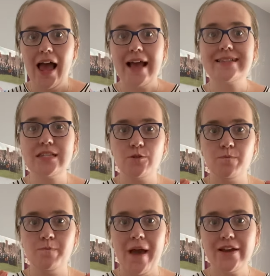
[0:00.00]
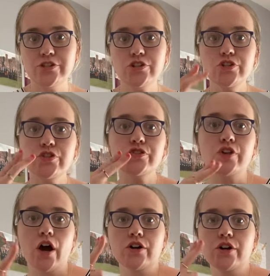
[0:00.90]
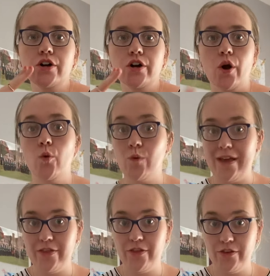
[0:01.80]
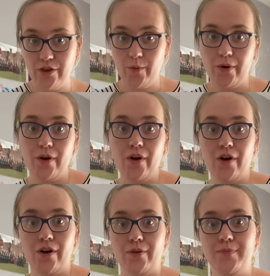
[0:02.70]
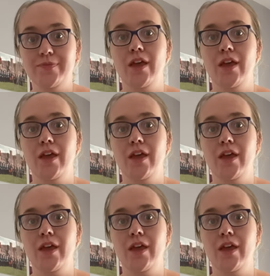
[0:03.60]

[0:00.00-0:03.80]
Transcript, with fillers: a special song with you all.